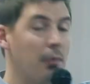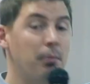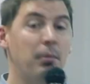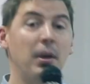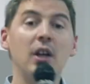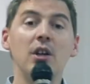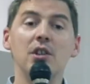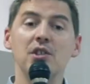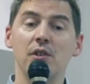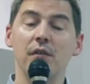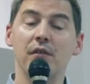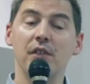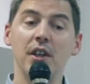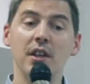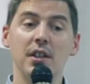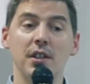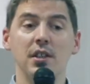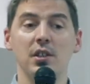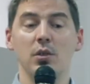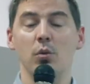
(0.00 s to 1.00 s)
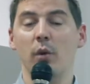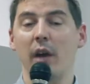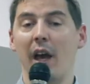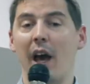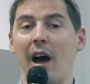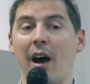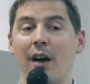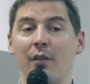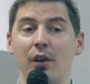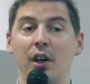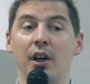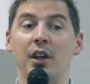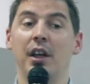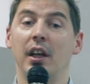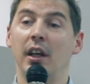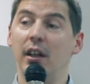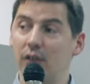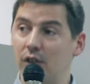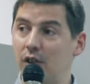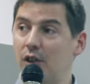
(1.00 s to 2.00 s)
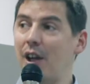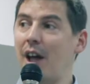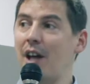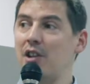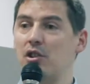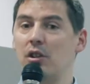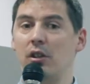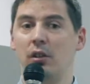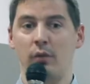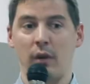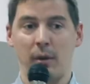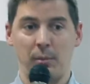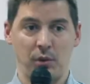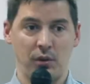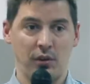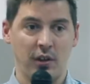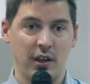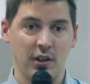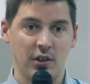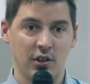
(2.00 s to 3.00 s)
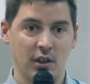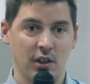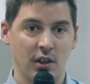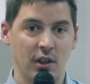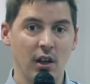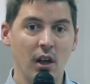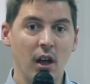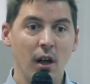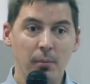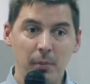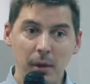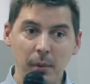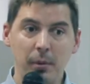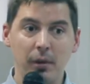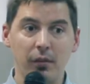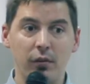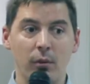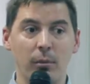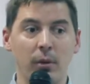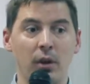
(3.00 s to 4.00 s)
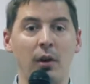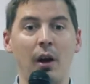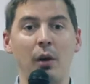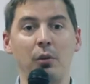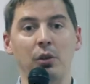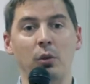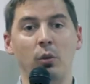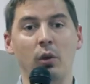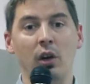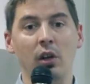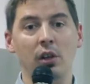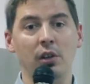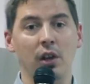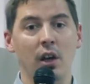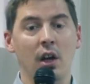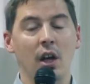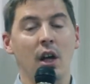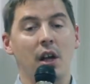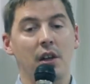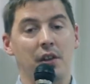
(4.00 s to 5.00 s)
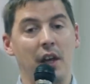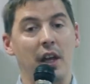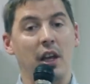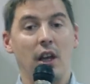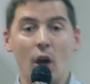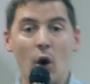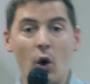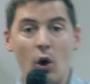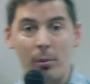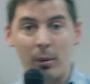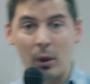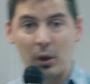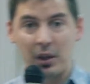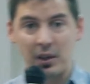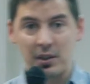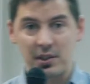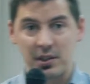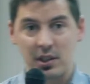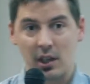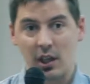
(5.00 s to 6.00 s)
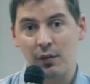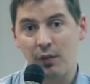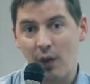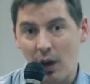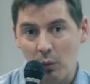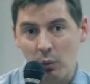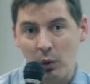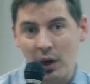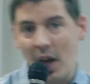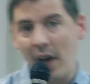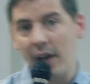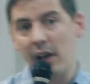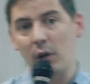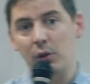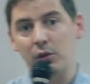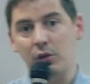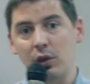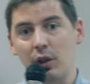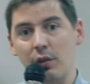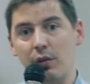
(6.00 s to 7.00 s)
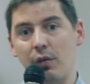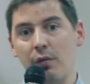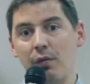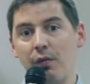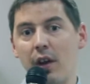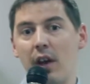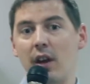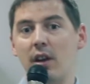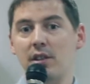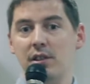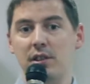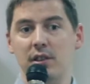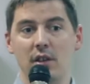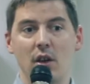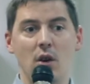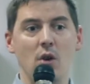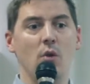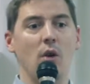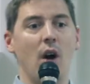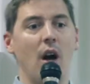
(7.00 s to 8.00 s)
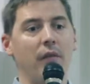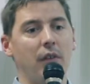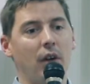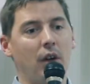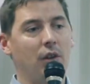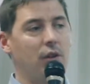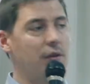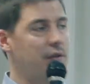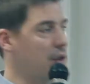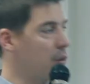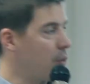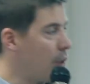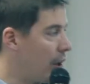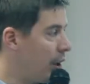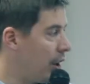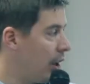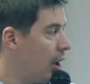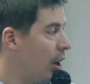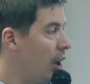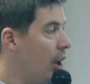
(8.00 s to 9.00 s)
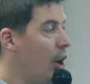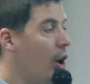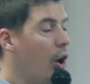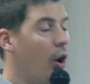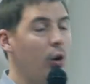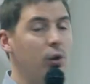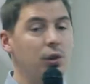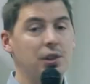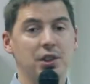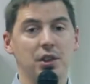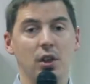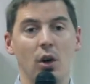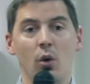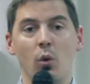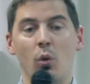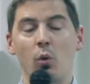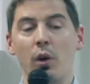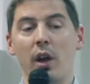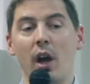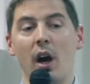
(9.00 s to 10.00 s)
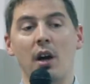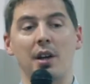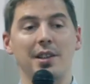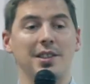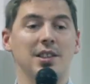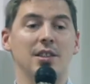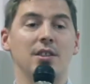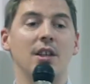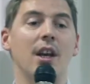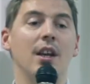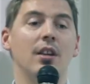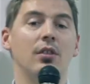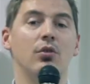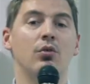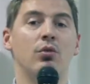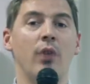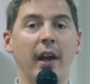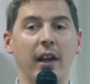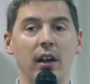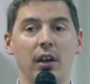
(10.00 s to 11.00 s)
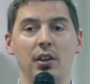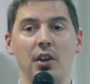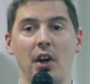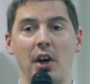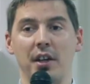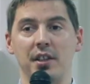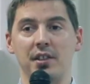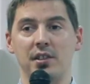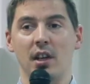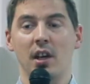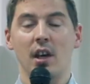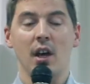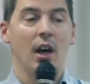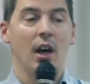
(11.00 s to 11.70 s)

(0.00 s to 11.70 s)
Because of this, we have an international reputation. People from around the world, they know about us. When I go to different fairs, they say, oh, I've heard of Swan. Also, we are state recognized.